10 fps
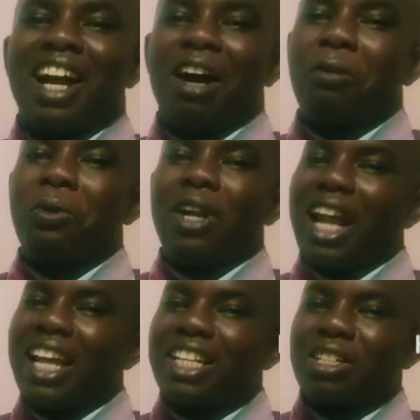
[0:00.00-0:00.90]
I would
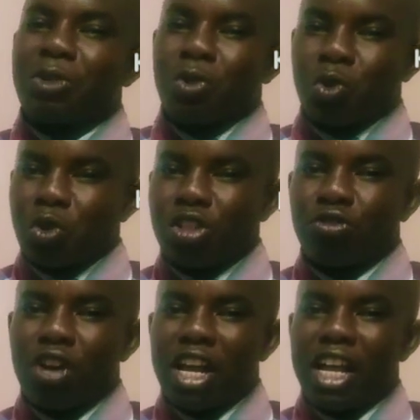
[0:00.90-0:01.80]
like to
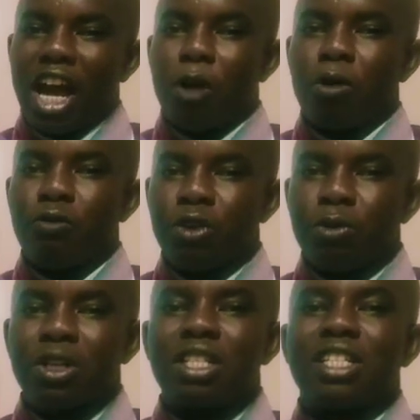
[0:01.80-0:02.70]
notify our
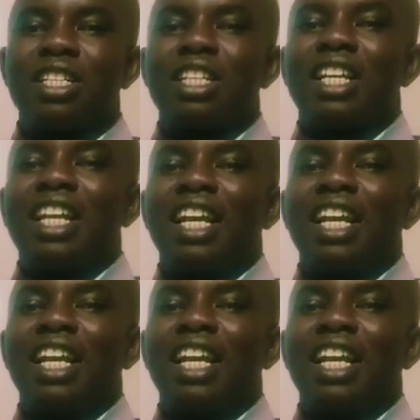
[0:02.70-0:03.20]
viewers